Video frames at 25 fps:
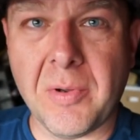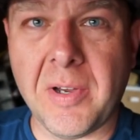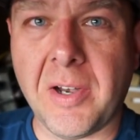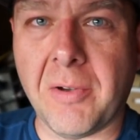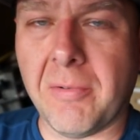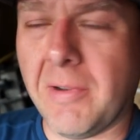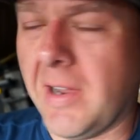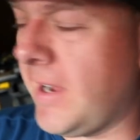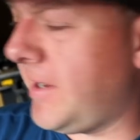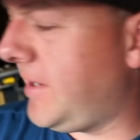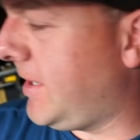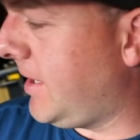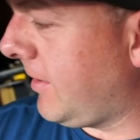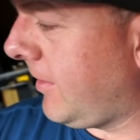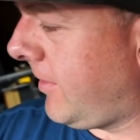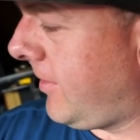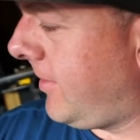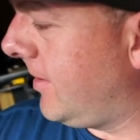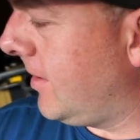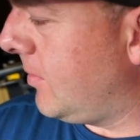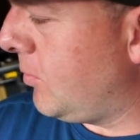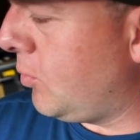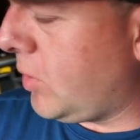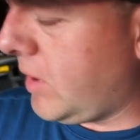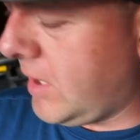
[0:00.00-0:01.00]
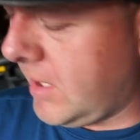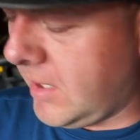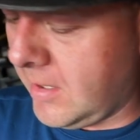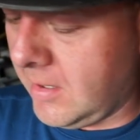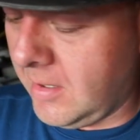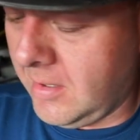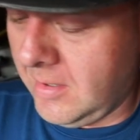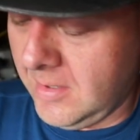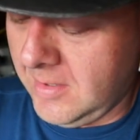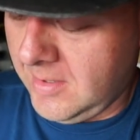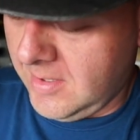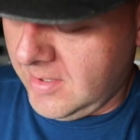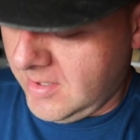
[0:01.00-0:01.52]
one around here
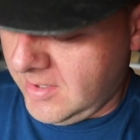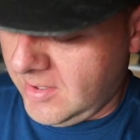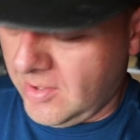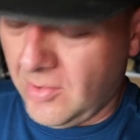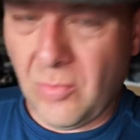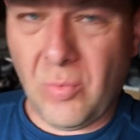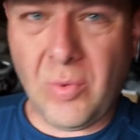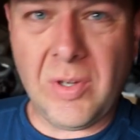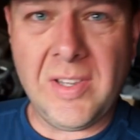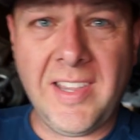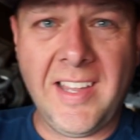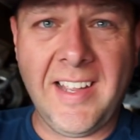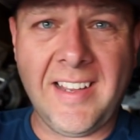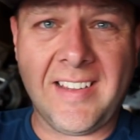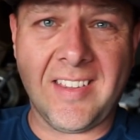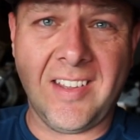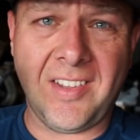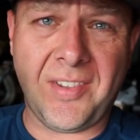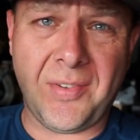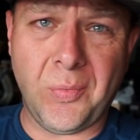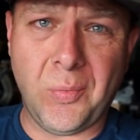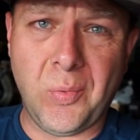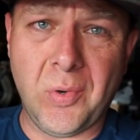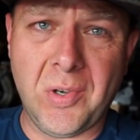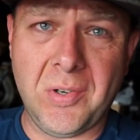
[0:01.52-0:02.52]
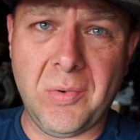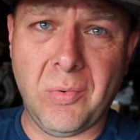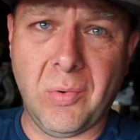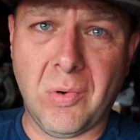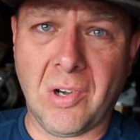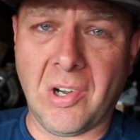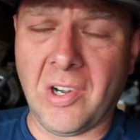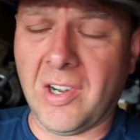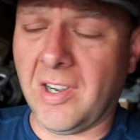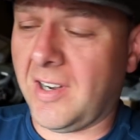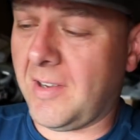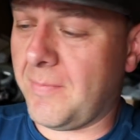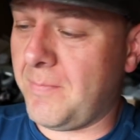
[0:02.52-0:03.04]
somewhere one like this would
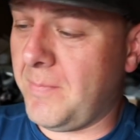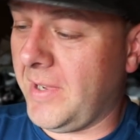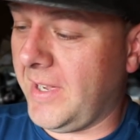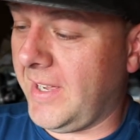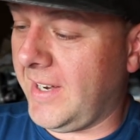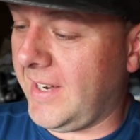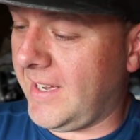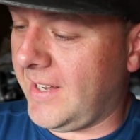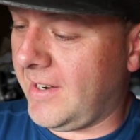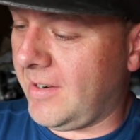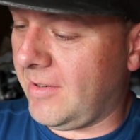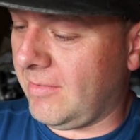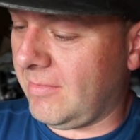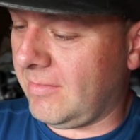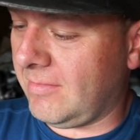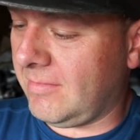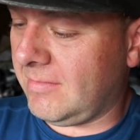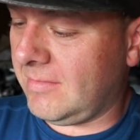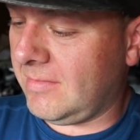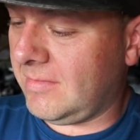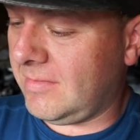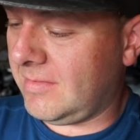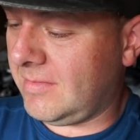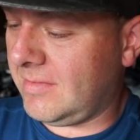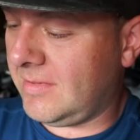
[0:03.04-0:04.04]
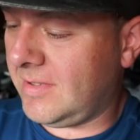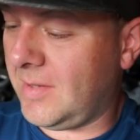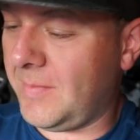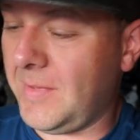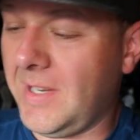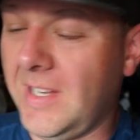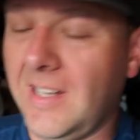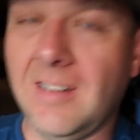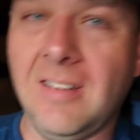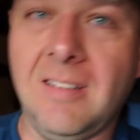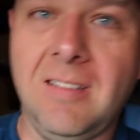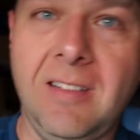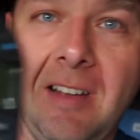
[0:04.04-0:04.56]
work, but I don't, I
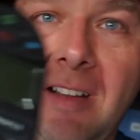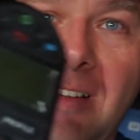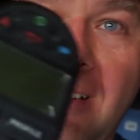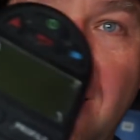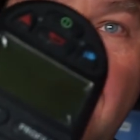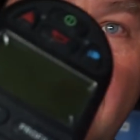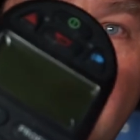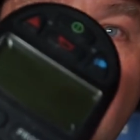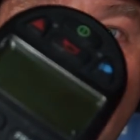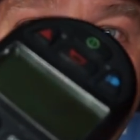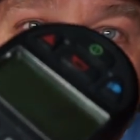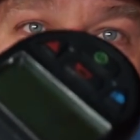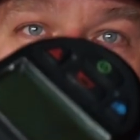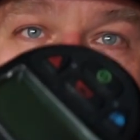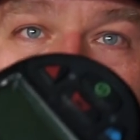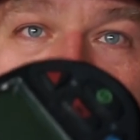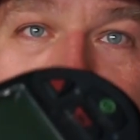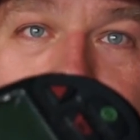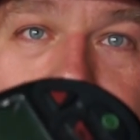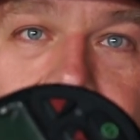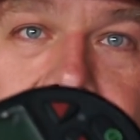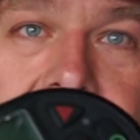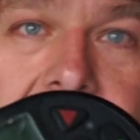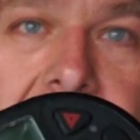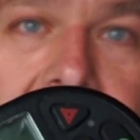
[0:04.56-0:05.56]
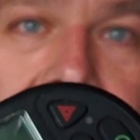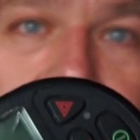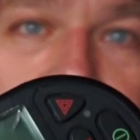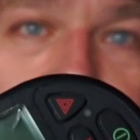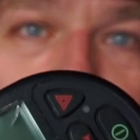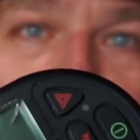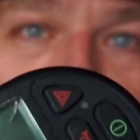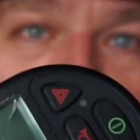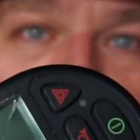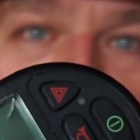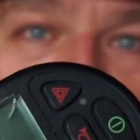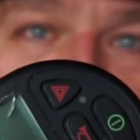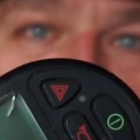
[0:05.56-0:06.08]
mean, you can see this one's
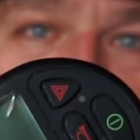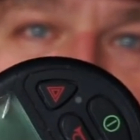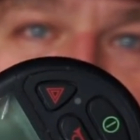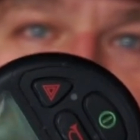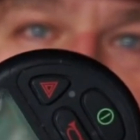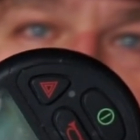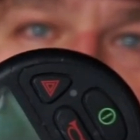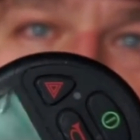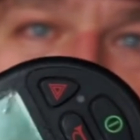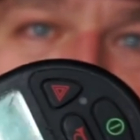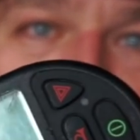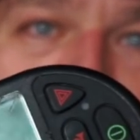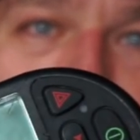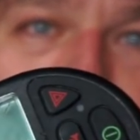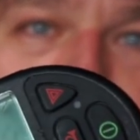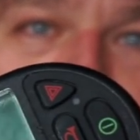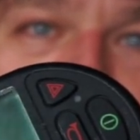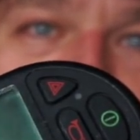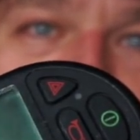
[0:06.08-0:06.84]
pretty